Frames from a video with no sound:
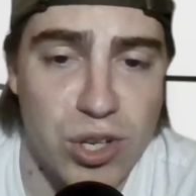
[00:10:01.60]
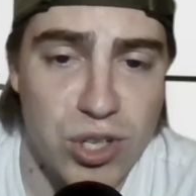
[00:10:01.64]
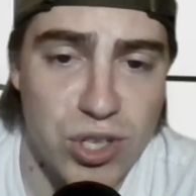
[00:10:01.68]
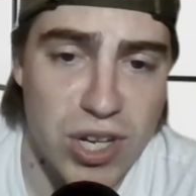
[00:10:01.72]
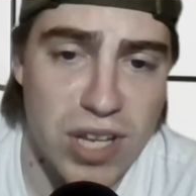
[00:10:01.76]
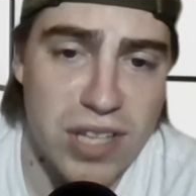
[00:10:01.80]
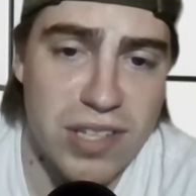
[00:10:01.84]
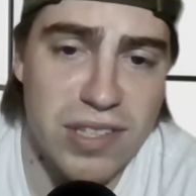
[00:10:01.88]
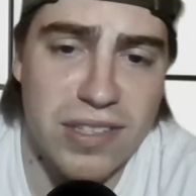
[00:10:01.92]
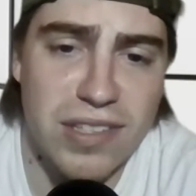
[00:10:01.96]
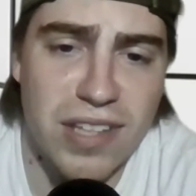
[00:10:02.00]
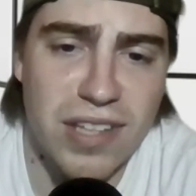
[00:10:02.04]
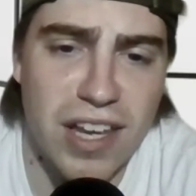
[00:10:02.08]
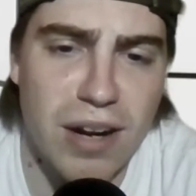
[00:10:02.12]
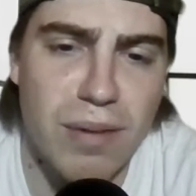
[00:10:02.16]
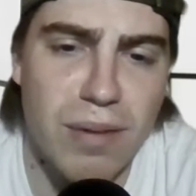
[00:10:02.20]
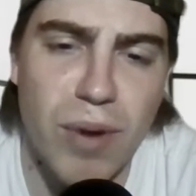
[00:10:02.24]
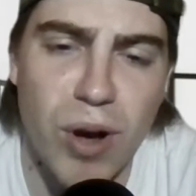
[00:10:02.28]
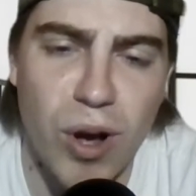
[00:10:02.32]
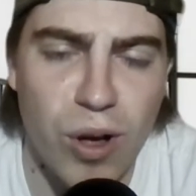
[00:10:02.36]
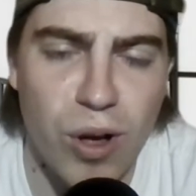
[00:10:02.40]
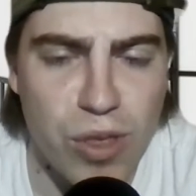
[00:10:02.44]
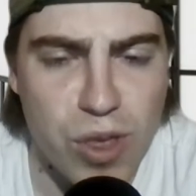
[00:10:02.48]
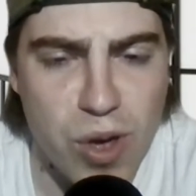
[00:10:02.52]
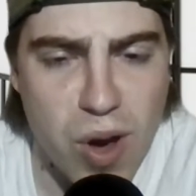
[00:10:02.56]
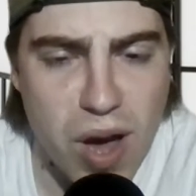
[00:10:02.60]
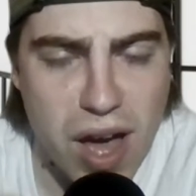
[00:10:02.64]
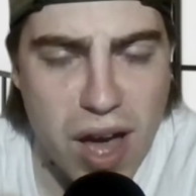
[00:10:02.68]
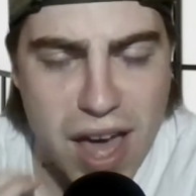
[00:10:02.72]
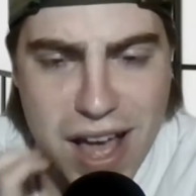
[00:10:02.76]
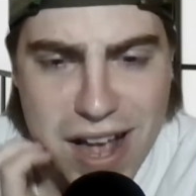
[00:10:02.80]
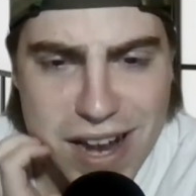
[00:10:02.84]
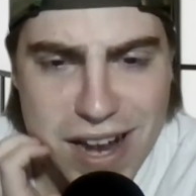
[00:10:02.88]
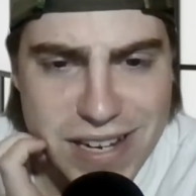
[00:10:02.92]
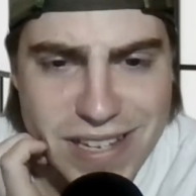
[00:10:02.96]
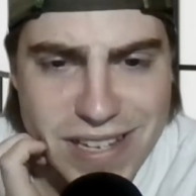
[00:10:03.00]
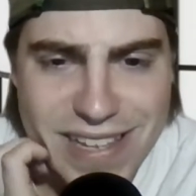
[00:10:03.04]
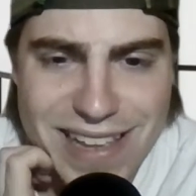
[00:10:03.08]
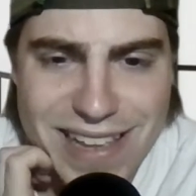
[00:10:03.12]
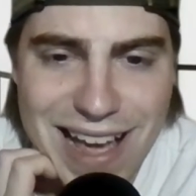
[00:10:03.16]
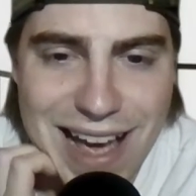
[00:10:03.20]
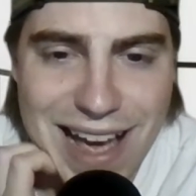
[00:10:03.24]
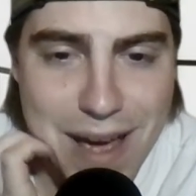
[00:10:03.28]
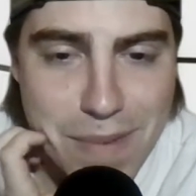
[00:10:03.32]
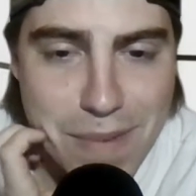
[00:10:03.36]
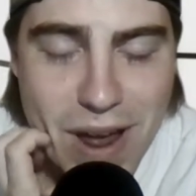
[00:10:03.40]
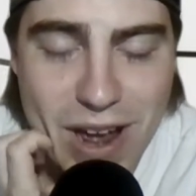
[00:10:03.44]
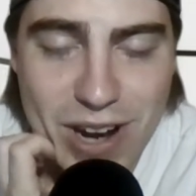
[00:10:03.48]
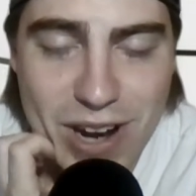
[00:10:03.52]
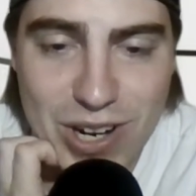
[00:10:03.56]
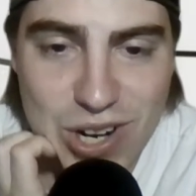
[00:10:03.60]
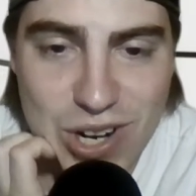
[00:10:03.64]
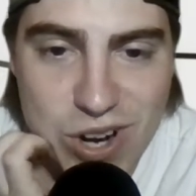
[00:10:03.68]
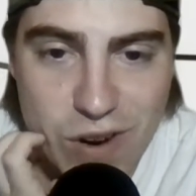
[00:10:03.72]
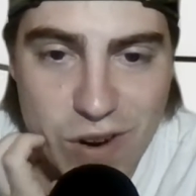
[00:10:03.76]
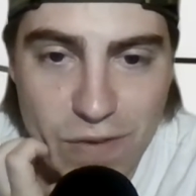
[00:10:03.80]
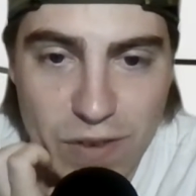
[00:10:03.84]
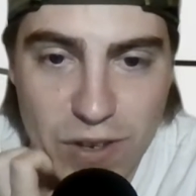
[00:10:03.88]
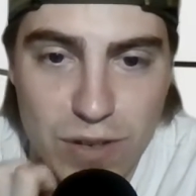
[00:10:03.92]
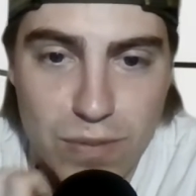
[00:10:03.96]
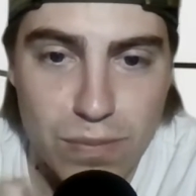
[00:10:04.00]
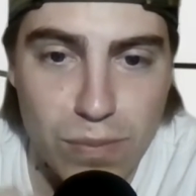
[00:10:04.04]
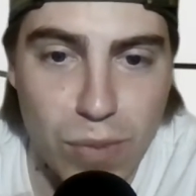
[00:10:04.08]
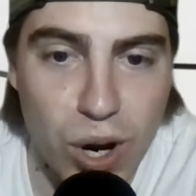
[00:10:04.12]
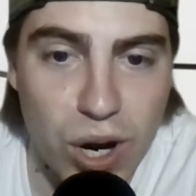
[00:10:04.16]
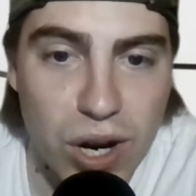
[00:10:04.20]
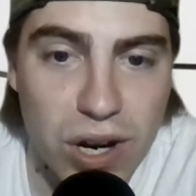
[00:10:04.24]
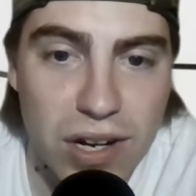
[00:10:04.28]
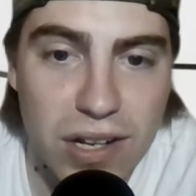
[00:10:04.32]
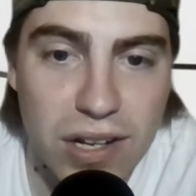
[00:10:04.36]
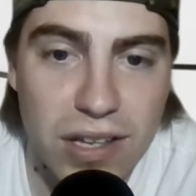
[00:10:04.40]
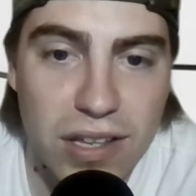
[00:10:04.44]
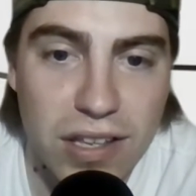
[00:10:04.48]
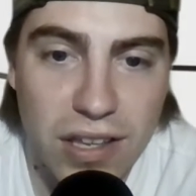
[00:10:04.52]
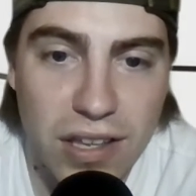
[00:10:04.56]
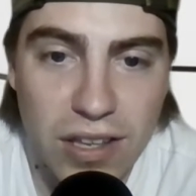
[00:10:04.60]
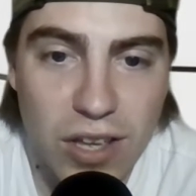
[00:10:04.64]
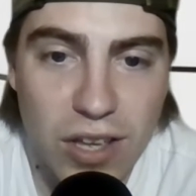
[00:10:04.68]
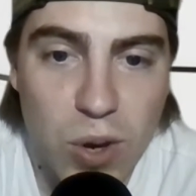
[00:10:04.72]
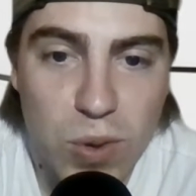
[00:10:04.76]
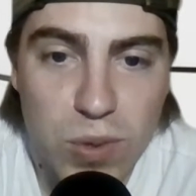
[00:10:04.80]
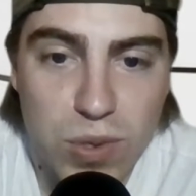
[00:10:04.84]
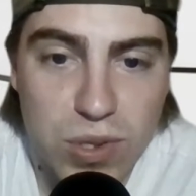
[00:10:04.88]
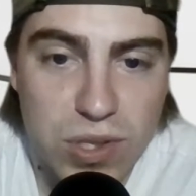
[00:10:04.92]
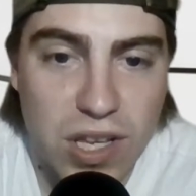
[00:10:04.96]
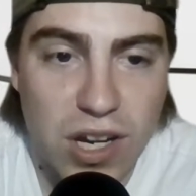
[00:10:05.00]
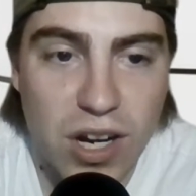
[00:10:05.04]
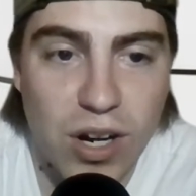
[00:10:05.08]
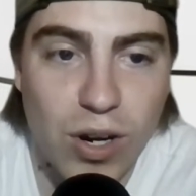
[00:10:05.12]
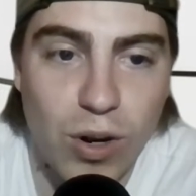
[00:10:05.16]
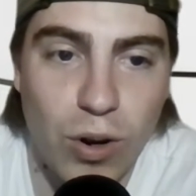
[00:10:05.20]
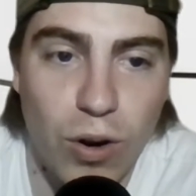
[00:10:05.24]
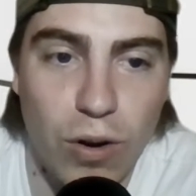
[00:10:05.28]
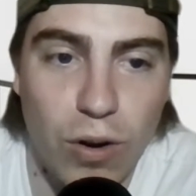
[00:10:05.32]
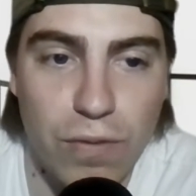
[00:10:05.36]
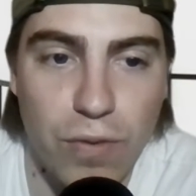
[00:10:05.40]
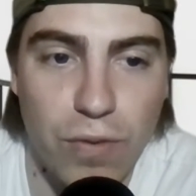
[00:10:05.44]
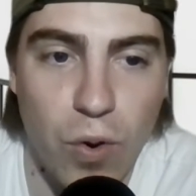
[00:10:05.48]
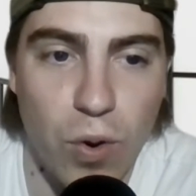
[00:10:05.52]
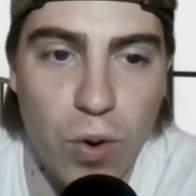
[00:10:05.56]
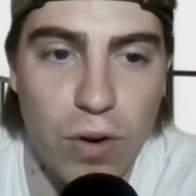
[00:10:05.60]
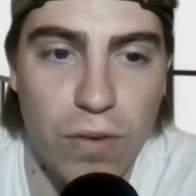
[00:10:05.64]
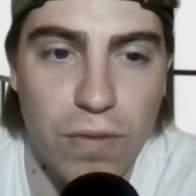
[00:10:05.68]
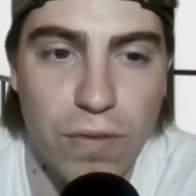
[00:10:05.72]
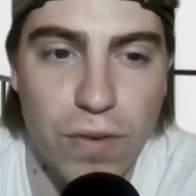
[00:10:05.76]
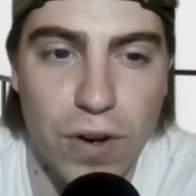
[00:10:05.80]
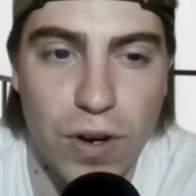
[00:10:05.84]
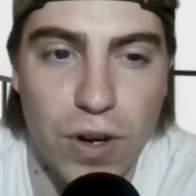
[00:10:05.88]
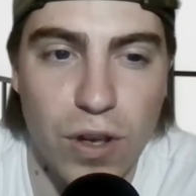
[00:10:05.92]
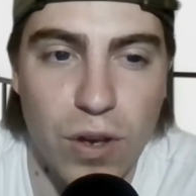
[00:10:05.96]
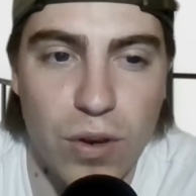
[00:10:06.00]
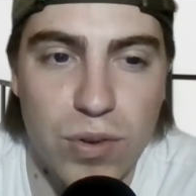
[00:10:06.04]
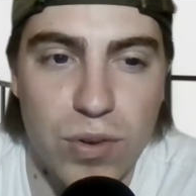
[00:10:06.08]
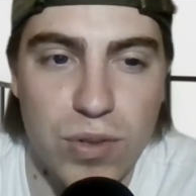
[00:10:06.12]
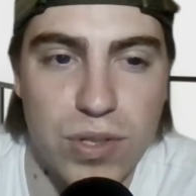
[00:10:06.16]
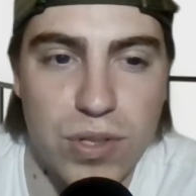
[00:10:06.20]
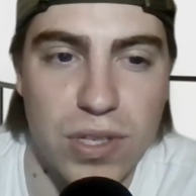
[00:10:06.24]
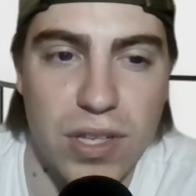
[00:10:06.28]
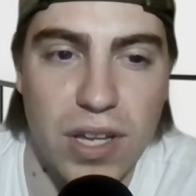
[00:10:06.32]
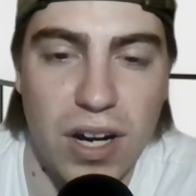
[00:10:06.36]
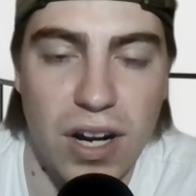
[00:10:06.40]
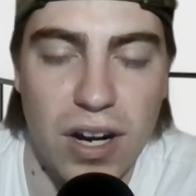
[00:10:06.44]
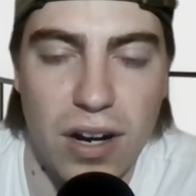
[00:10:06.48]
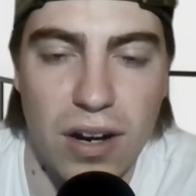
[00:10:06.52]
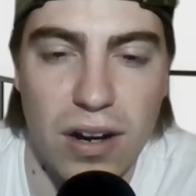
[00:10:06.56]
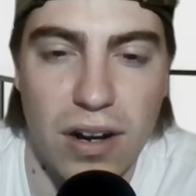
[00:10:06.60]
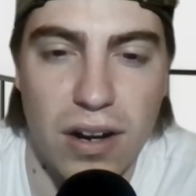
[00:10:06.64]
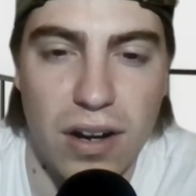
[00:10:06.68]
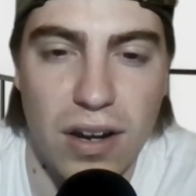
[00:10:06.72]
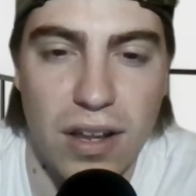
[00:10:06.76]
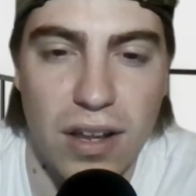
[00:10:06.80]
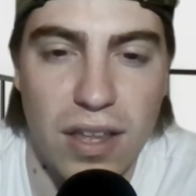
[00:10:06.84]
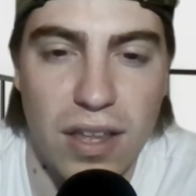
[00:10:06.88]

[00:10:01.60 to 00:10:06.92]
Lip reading: and Jason Tatum. Although I'm not sure if Smart goes there or if Horford goes there.